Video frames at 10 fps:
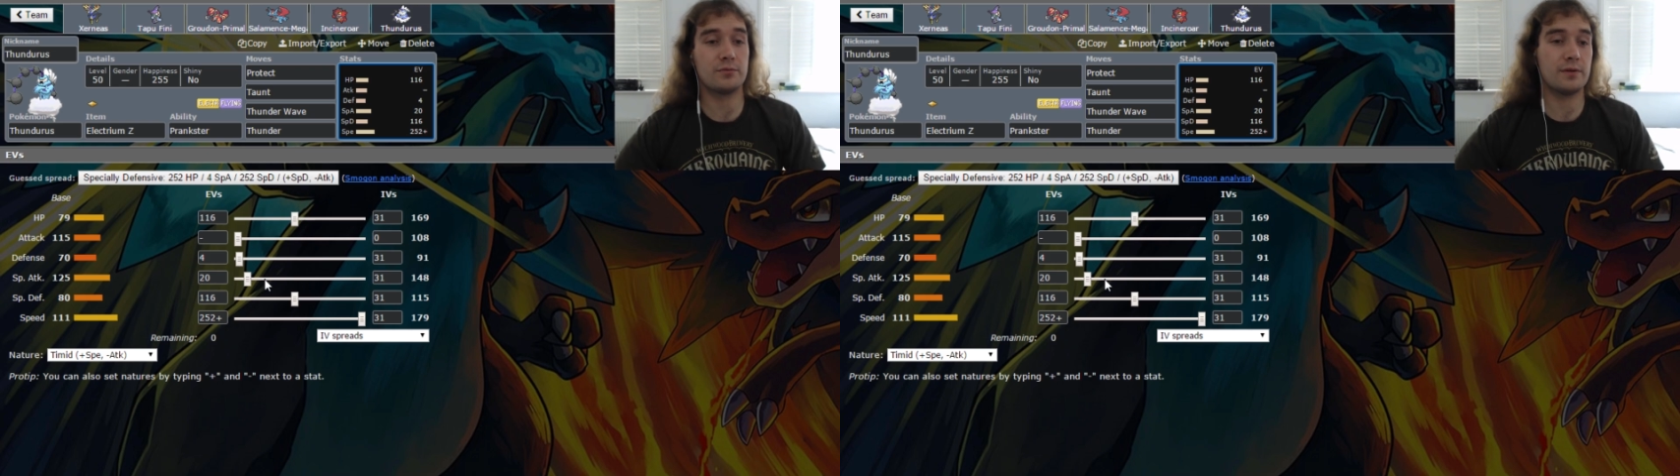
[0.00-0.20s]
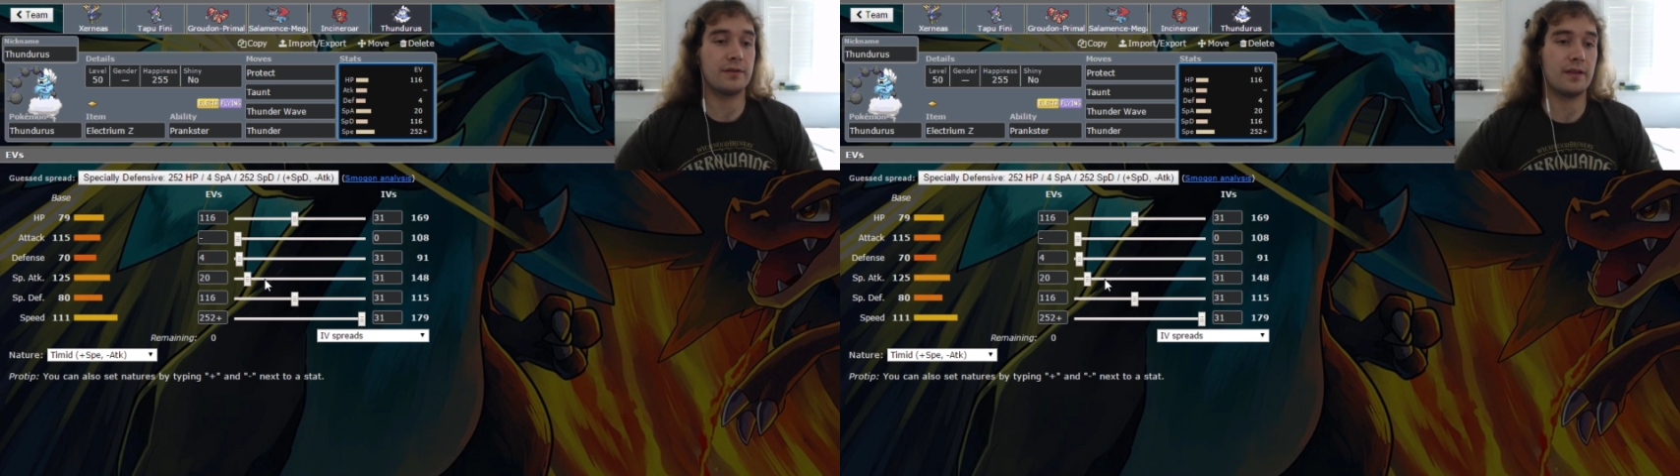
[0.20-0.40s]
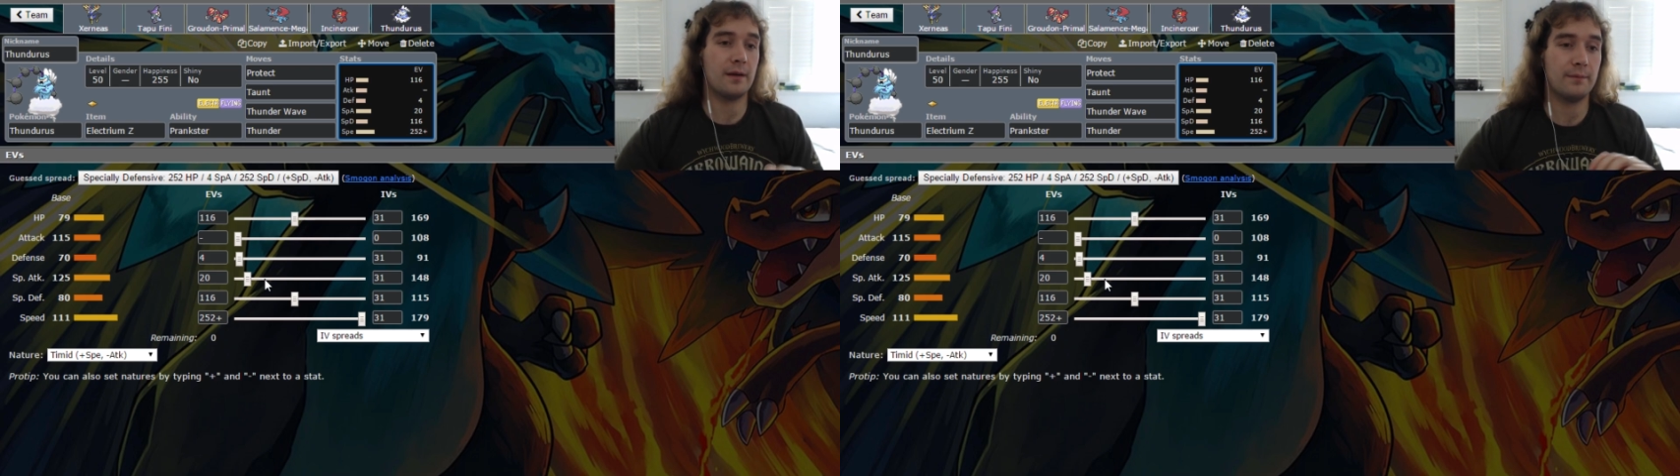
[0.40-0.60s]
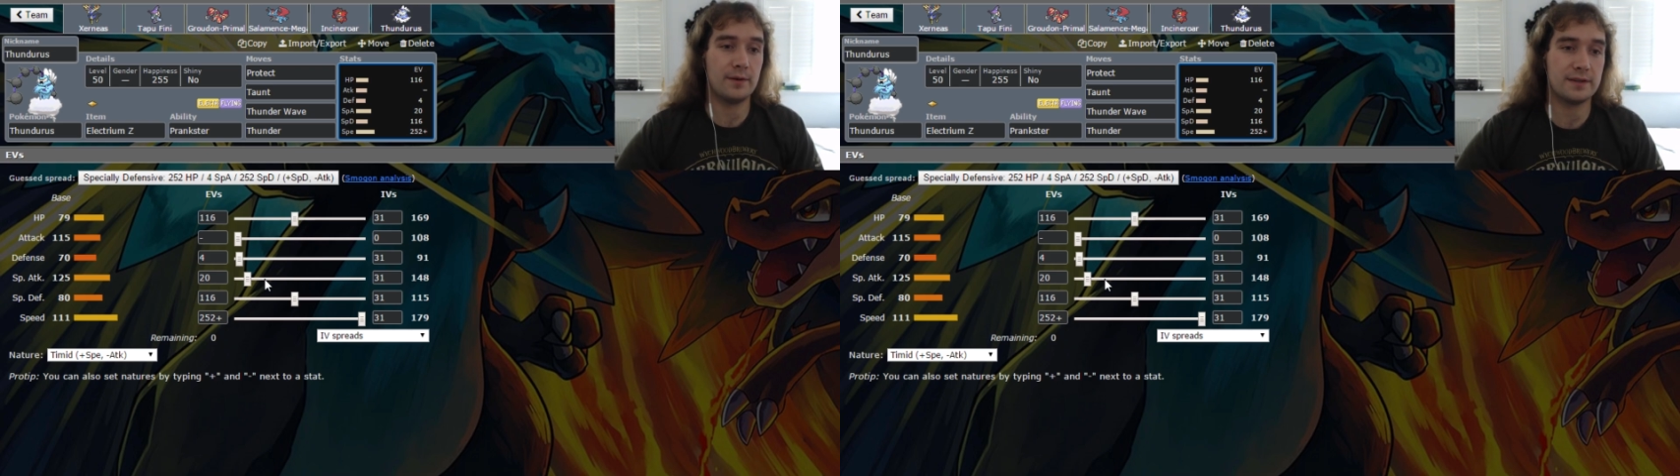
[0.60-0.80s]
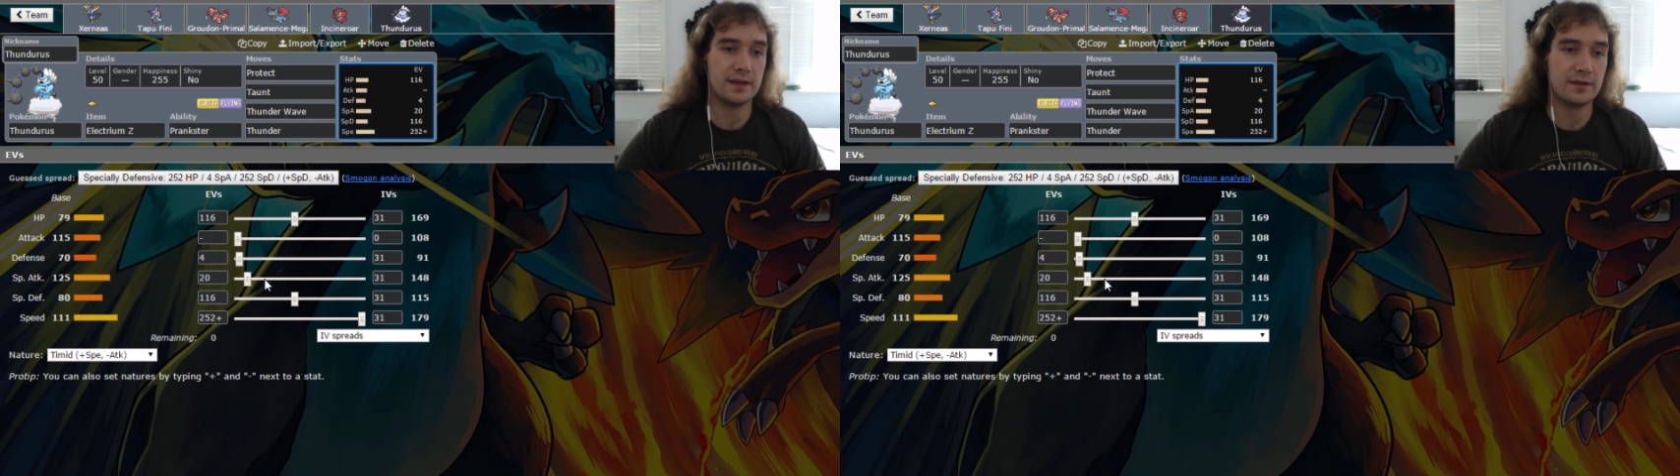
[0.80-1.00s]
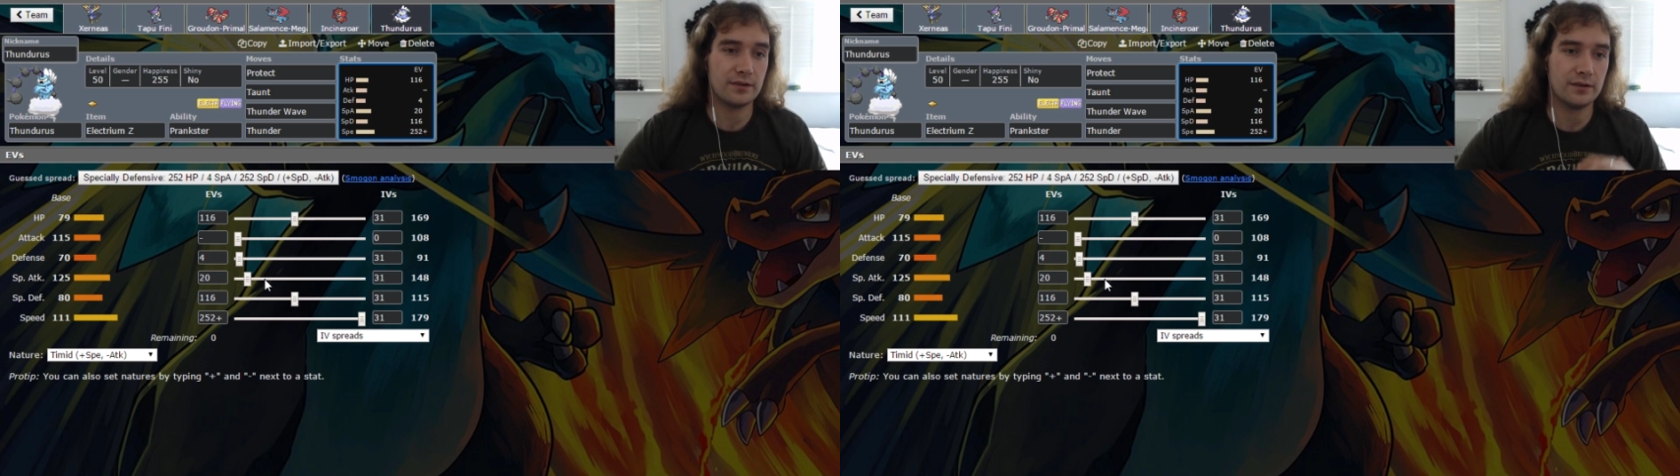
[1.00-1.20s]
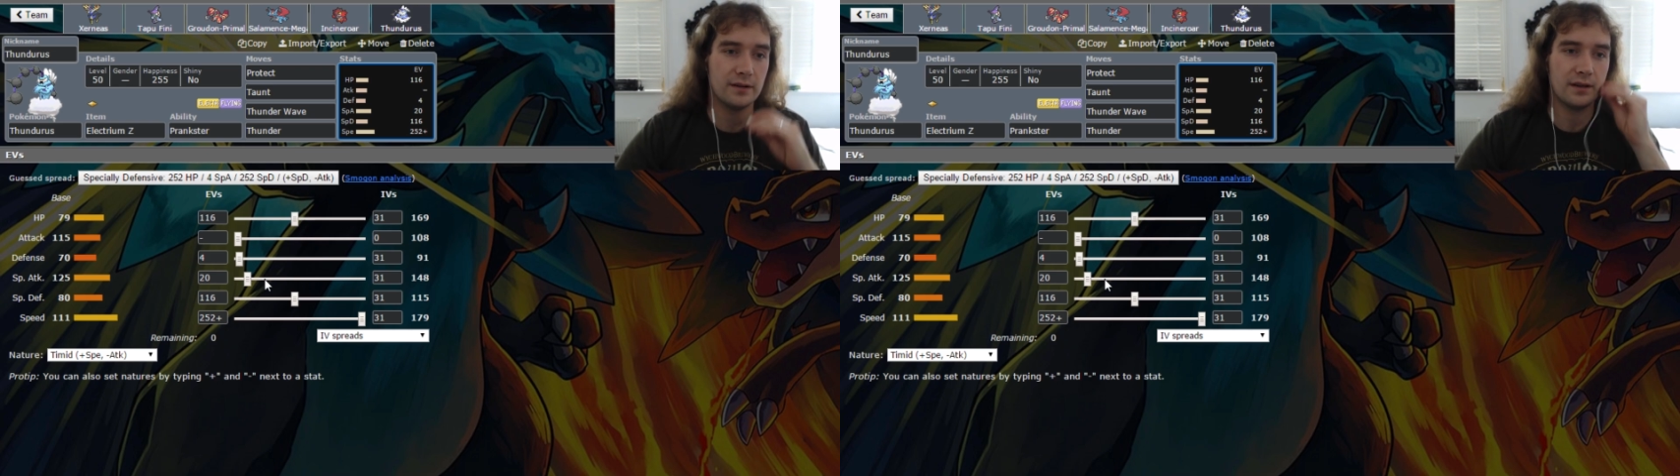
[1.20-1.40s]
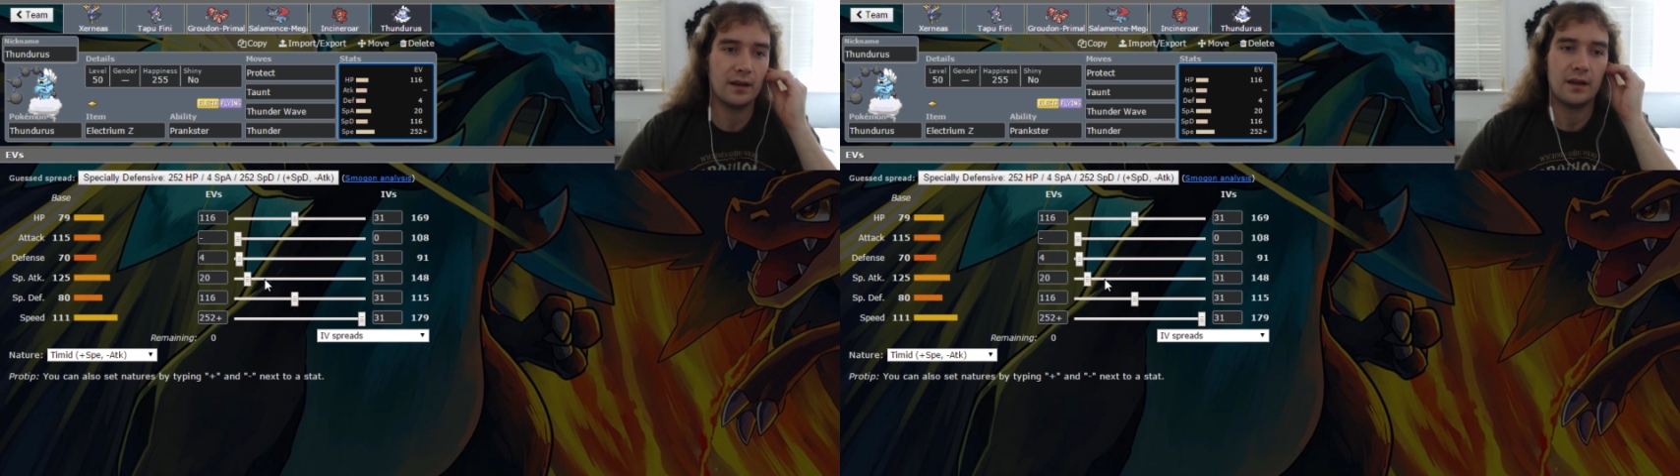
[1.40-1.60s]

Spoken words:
with Z Thunder,